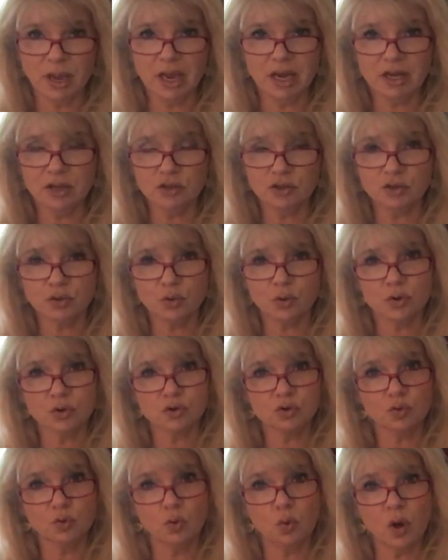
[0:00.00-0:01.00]
any
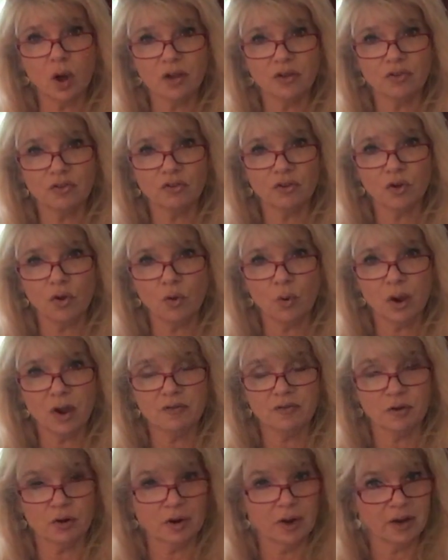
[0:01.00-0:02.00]
source
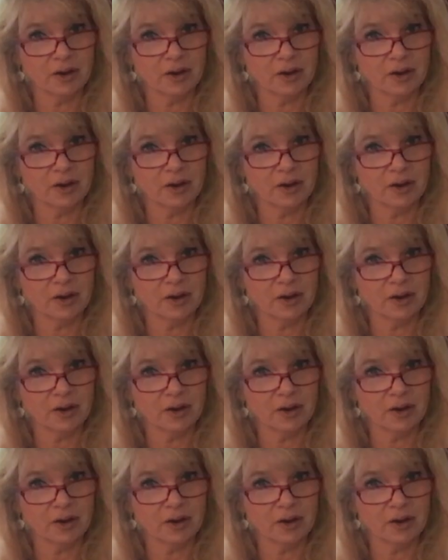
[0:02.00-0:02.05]
whatsoever,